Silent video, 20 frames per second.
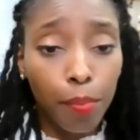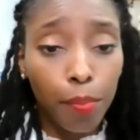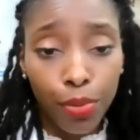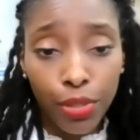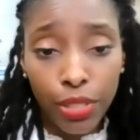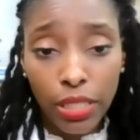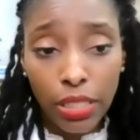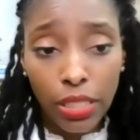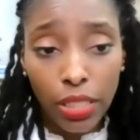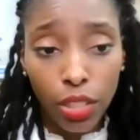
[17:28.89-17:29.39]

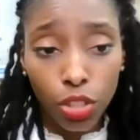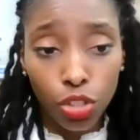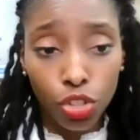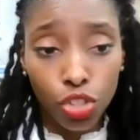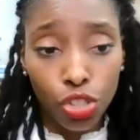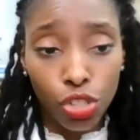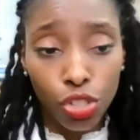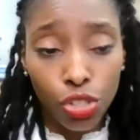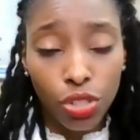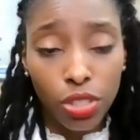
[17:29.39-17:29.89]

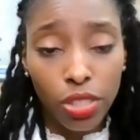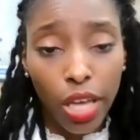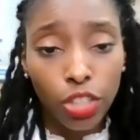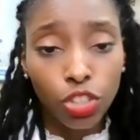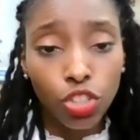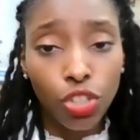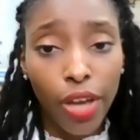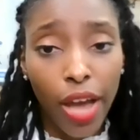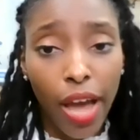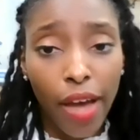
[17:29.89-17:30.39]
procedures
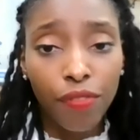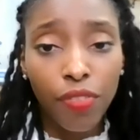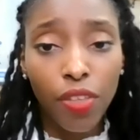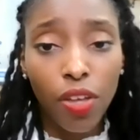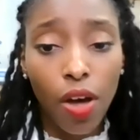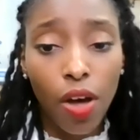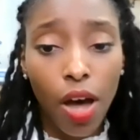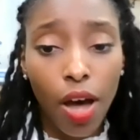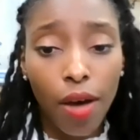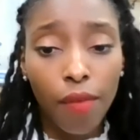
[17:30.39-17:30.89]
that you have
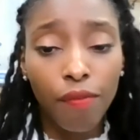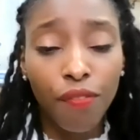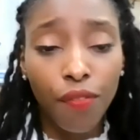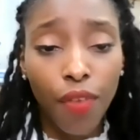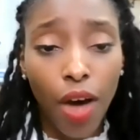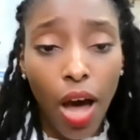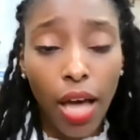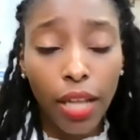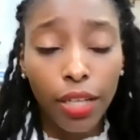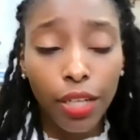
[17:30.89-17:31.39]
to
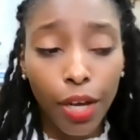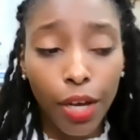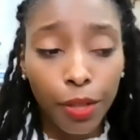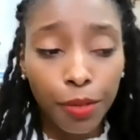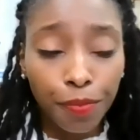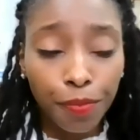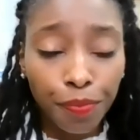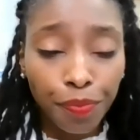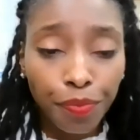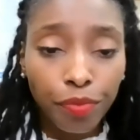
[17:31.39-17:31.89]

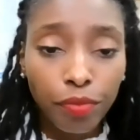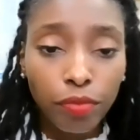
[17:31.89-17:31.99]
follow.